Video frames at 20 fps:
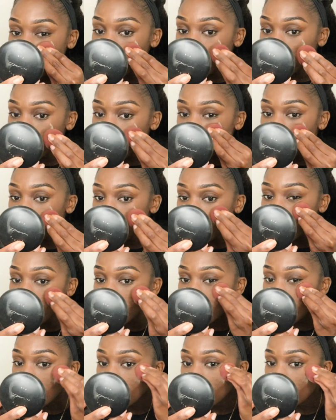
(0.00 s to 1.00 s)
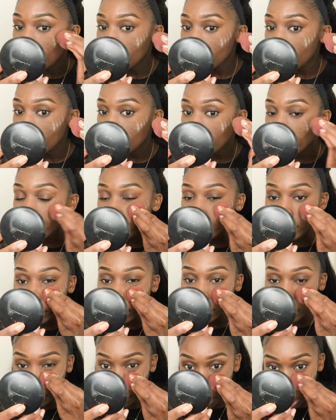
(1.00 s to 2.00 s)
it in,
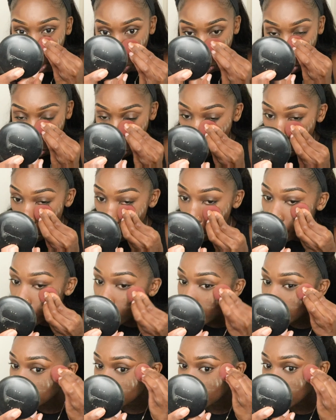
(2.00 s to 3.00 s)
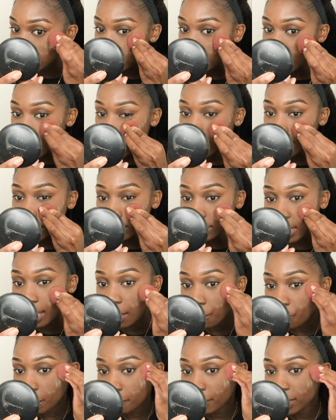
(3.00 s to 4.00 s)
fill it in. As I say, say
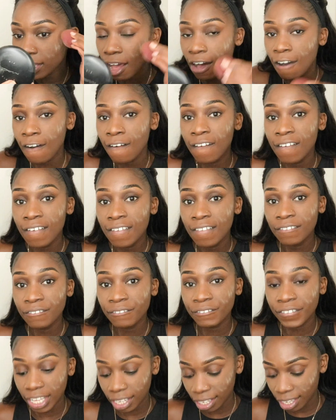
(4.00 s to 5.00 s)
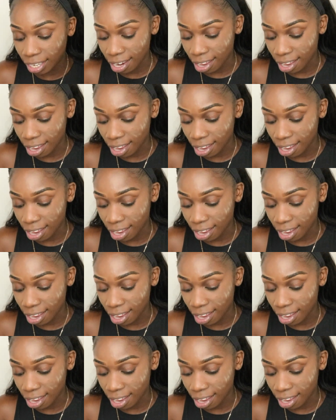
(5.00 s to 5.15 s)
it with me y'all, fill it